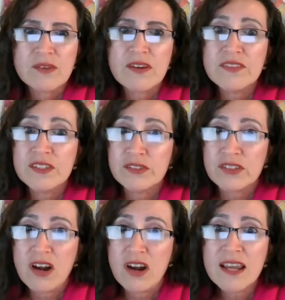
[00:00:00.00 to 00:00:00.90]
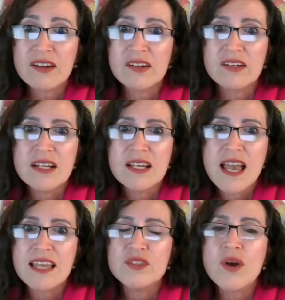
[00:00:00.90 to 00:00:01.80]
revenues are higher
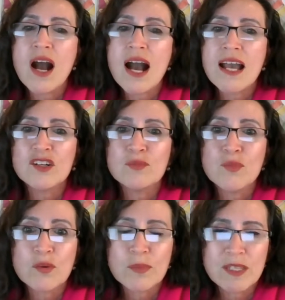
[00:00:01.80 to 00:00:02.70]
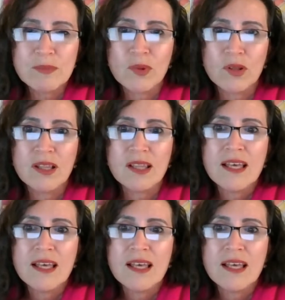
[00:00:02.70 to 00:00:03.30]
and you hire more people.